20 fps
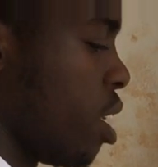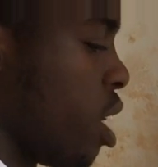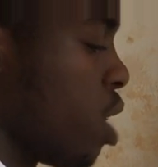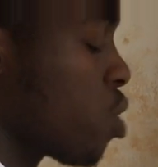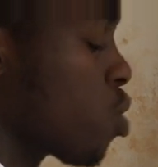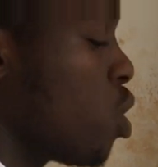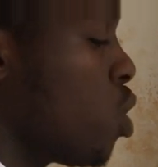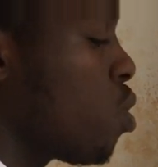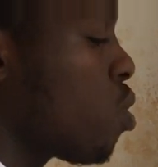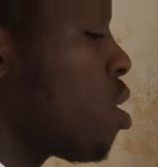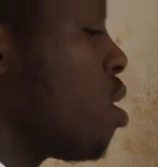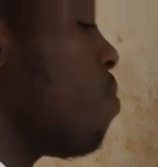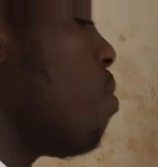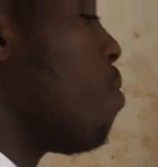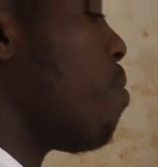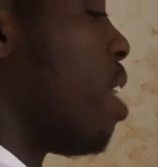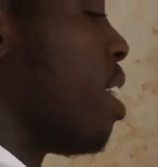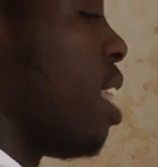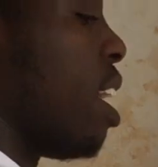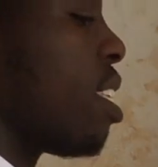artery is going to give
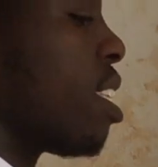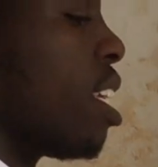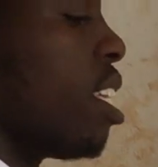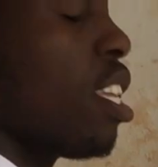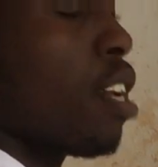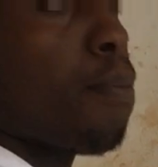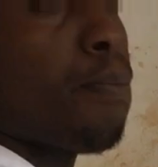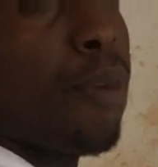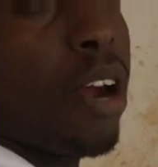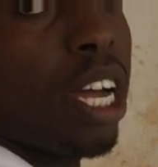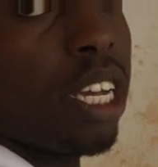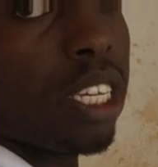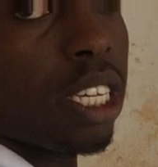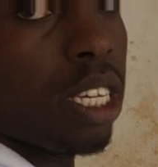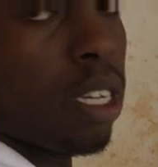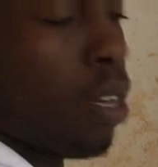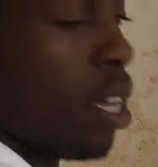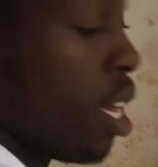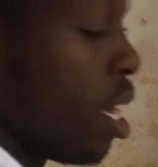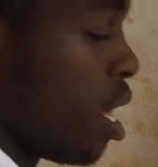off an ascending
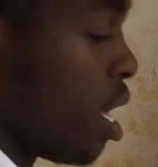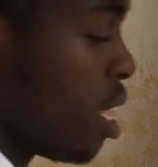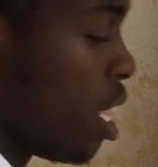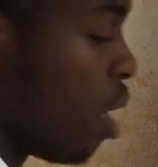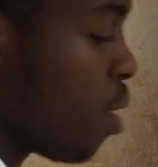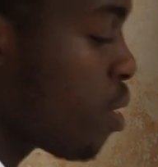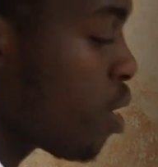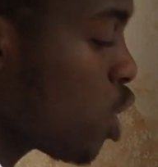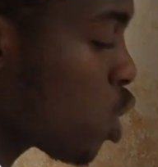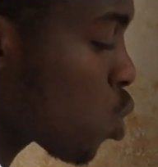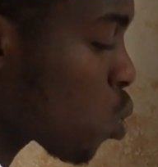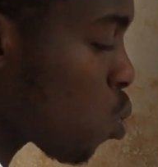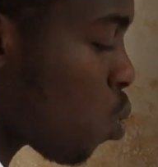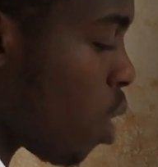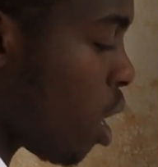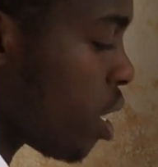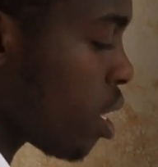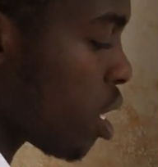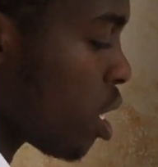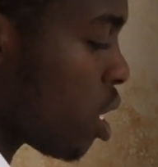branch. Now this
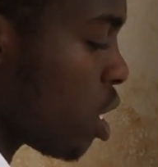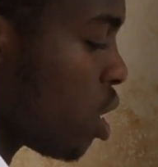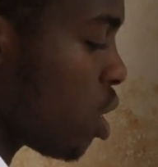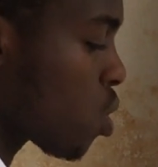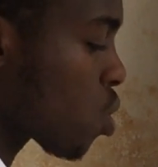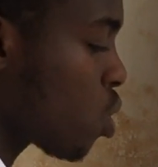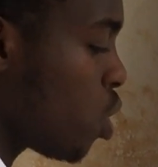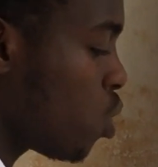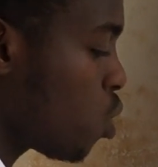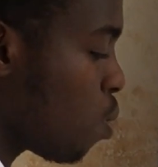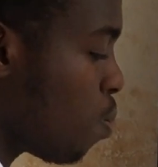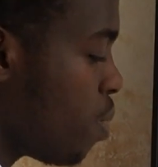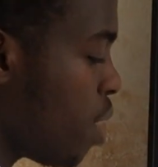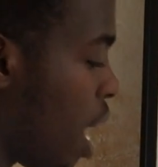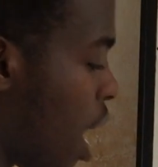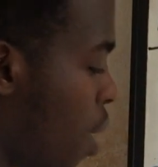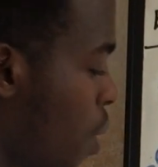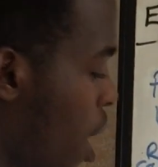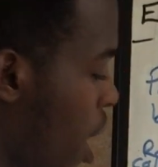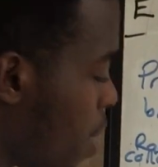one is going to be
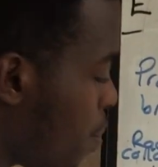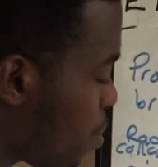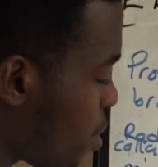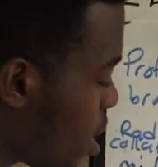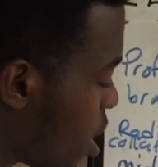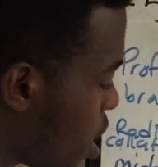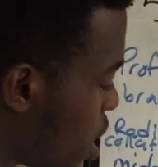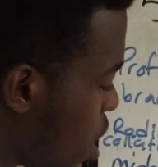our